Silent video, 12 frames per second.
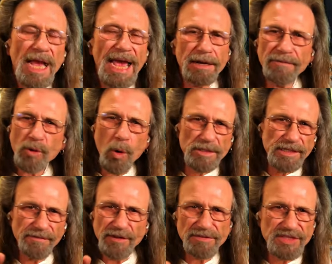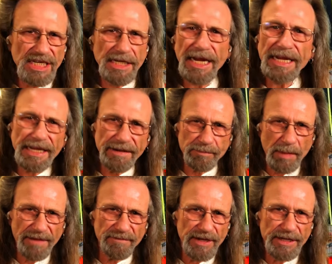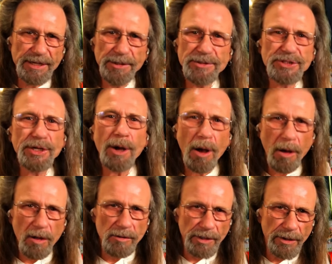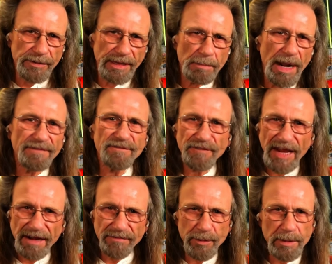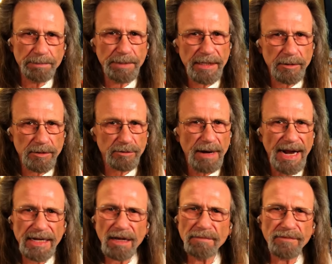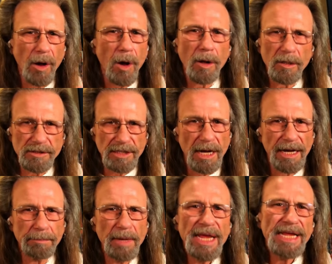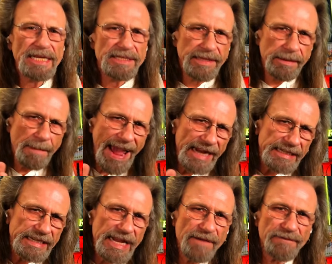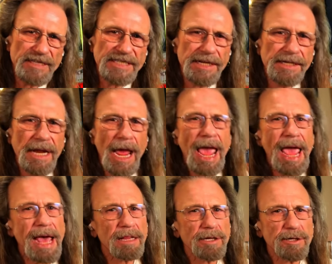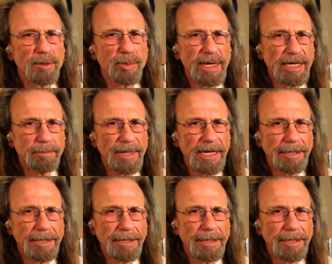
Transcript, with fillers: And of course, if you've seen any of my videos, you all know that my favorite Beatle track of all time is the magnificent Eleanor Rigby.